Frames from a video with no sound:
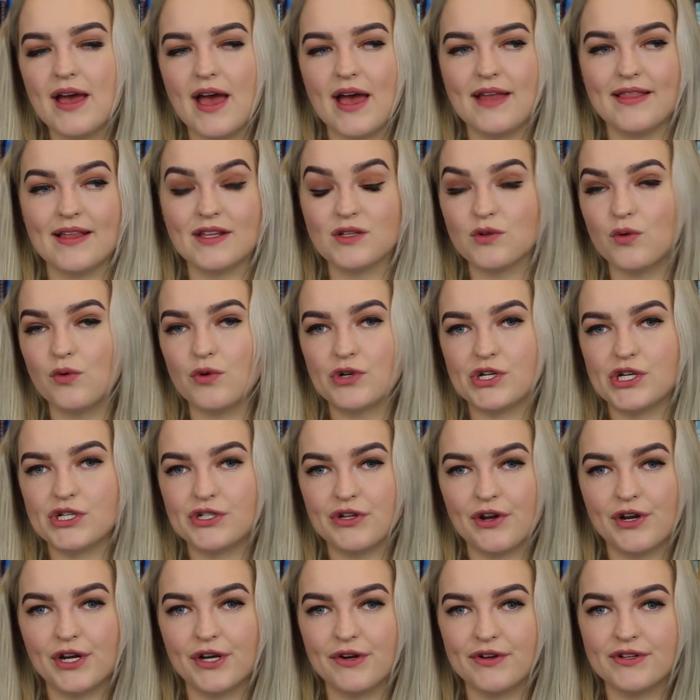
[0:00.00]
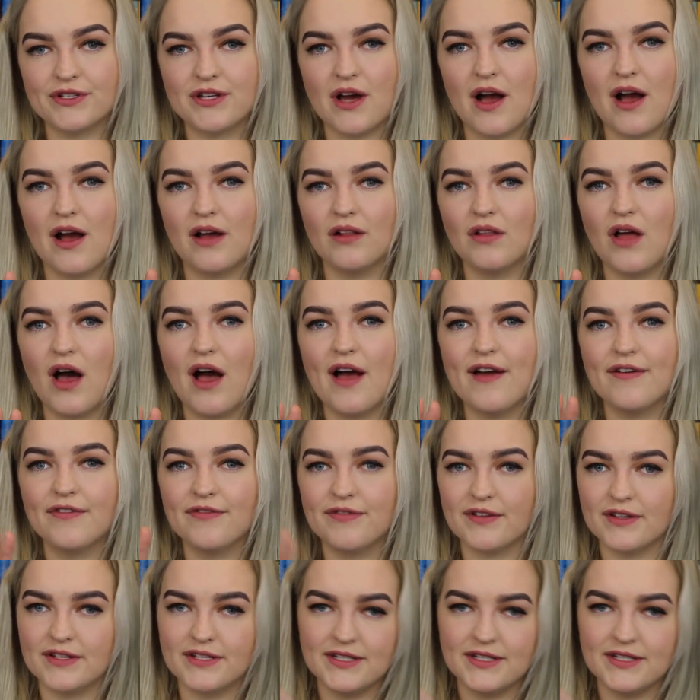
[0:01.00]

and that's all she's known her entire life,